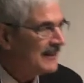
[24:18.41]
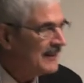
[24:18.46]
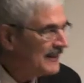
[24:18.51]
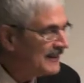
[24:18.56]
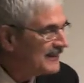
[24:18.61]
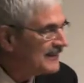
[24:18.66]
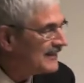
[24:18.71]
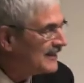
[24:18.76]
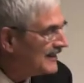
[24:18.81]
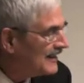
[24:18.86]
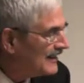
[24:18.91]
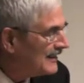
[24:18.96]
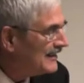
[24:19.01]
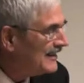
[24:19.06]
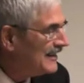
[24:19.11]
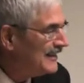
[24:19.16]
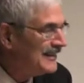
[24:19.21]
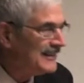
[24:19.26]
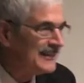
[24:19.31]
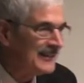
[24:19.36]
It uh,
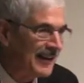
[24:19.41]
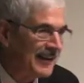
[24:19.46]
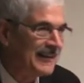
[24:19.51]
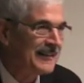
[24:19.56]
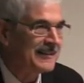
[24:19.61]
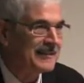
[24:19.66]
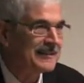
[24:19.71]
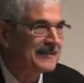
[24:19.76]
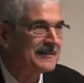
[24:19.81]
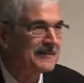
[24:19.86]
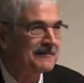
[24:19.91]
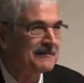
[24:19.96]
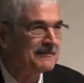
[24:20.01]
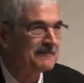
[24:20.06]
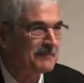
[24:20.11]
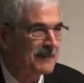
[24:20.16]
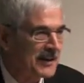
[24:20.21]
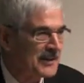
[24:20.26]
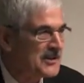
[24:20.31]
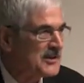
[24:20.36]
didn't take
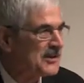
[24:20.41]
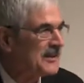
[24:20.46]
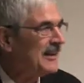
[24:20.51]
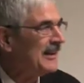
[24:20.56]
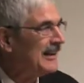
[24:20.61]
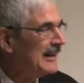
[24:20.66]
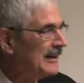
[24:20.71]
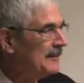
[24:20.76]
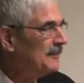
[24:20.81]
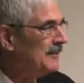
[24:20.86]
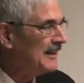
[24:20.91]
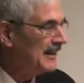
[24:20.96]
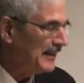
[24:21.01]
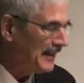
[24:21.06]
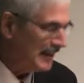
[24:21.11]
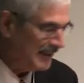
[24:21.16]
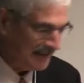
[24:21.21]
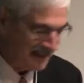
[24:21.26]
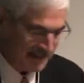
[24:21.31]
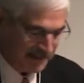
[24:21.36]
much time,
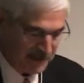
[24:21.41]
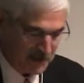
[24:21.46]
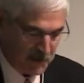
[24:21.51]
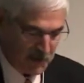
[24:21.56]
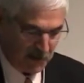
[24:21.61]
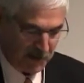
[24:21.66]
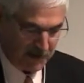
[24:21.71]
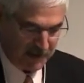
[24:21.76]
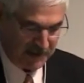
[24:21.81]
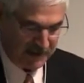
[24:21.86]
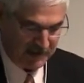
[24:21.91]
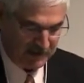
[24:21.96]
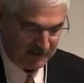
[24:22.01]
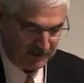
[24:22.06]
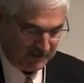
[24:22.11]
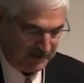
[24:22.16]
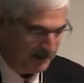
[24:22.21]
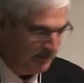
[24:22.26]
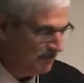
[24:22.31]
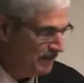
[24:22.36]
and I did join
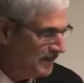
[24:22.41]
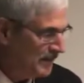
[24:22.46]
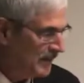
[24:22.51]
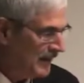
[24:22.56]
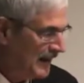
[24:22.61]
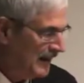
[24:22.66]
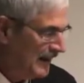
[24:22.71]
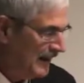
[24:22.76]
Netafim.